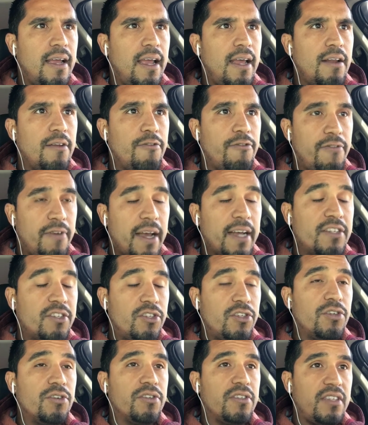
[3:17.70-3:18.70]
it
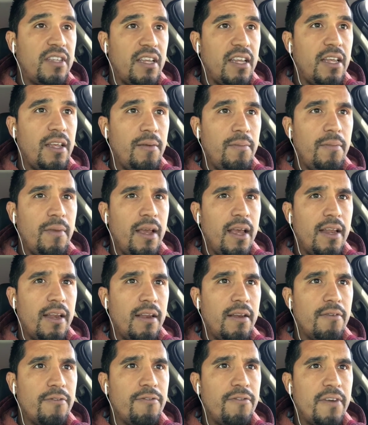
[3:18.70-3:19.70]
affects your team, and
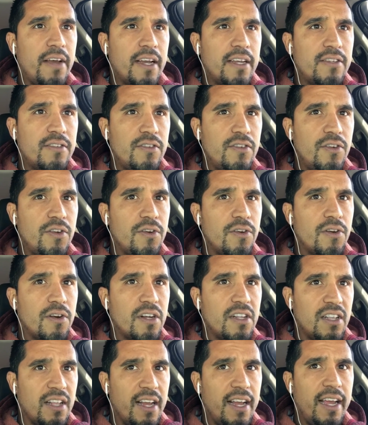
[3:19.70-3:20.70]
it affects your
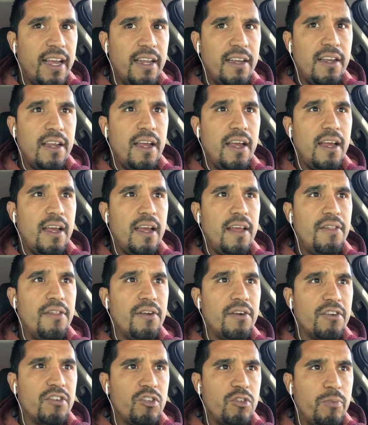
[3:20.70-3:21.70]
client and
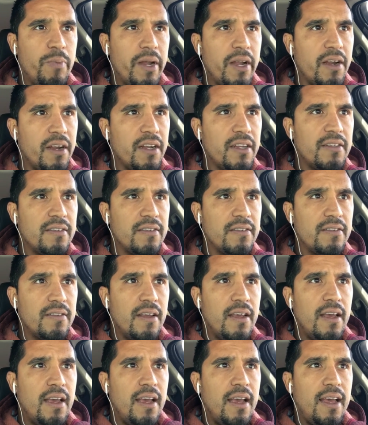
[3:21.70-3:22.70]
their experience.
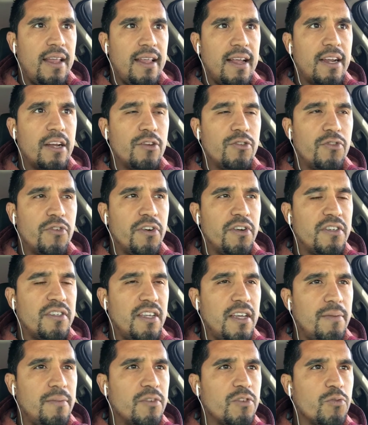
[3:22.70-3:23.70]
And that goes for your
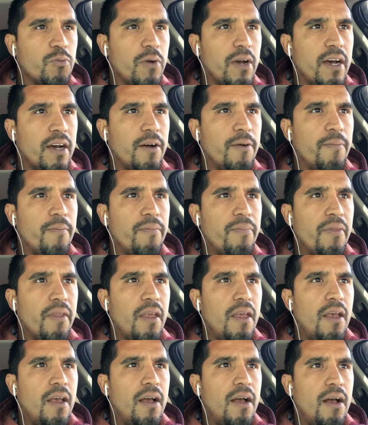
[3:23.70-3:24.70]
team as well.
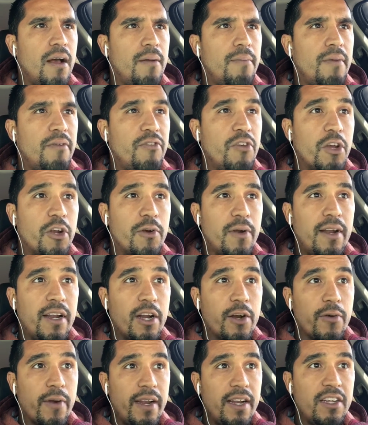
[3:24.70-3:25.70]
If you create a
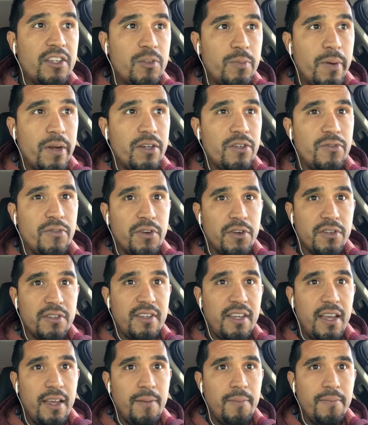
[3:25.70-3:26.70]
great experience for your
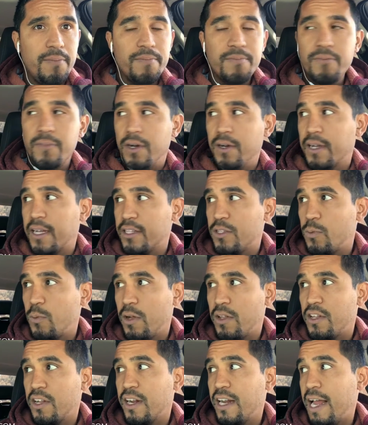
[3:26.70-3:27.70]
team, well, guess
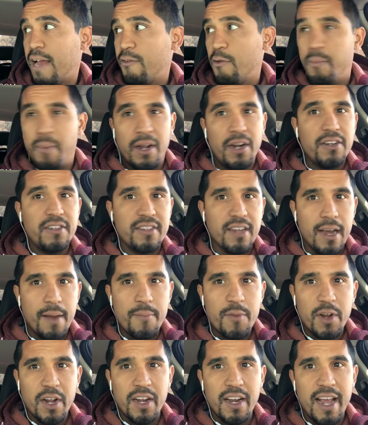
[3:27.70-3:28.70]
what? They're going to have a better
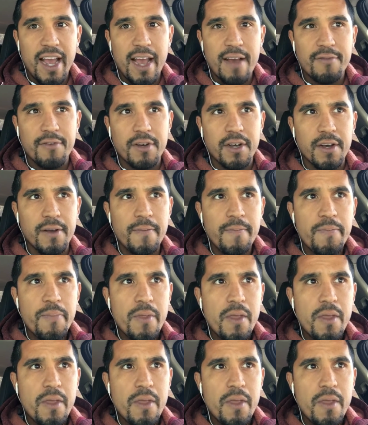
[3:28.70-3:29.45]
time. They're going to have a